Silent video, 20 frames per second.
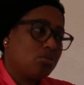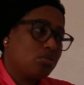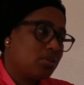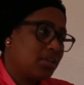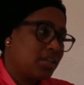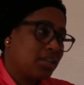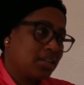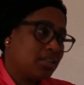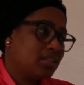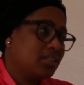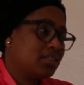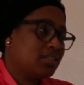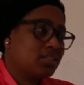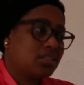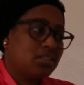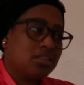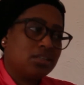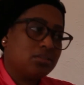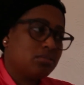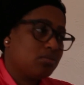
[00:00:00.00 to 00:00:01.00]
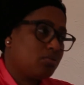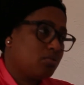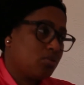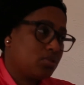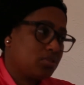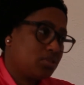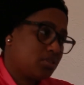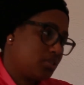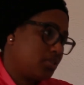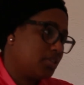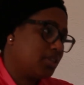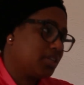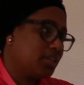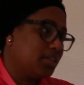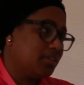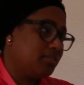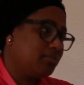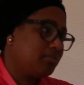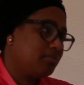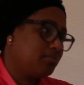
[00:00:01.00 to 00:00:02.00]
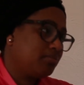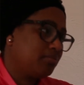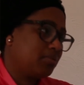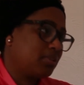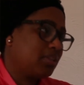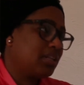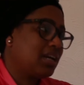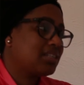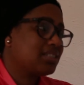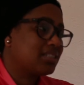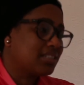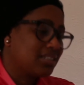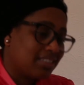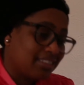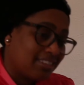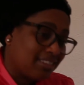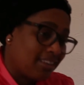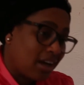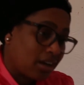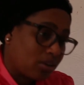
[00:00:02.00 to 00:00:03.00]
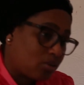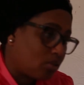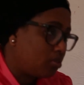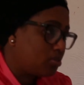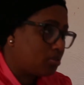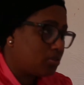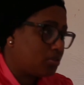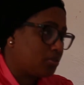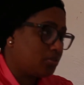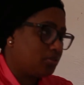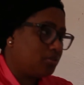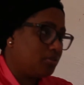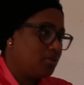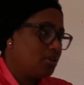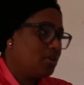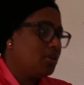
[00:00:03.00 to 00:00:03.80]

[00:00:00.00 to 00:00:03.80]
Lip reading: English, they don't wash chicken. That's in their culture.